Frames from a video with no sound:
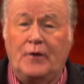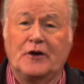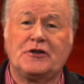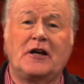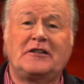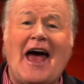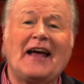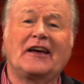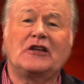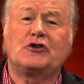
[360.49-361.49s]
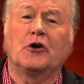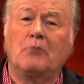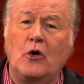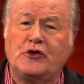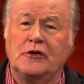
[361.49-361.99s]
when there's an attack against your
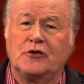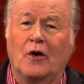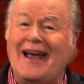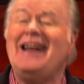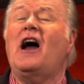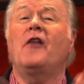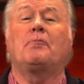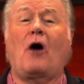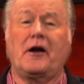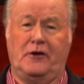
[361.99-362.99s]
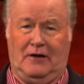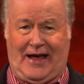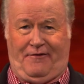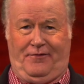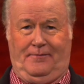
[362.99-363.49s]
emotions or any other part of your
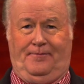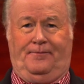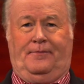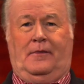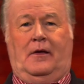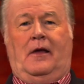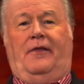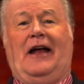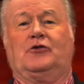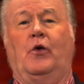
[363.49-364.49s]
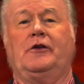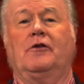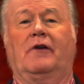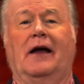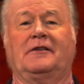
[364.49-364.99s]
life, that's when
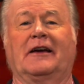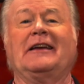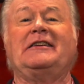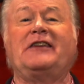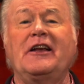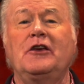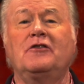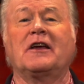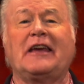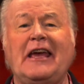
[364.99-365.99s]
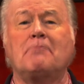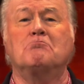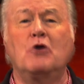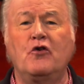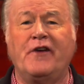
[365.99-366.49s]
you've got to continue to
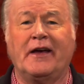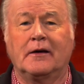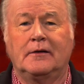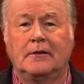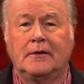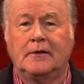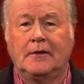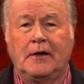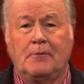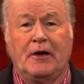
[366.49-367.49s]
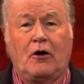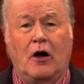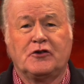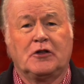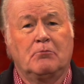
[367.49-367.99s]
keep moving
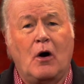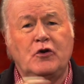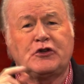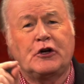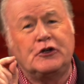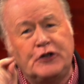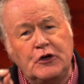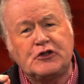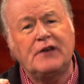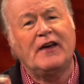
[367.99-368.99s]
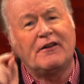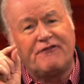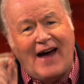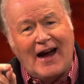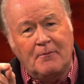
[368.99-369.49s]
because the most conducive
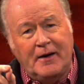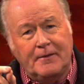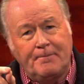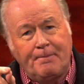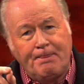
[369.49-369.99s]
environment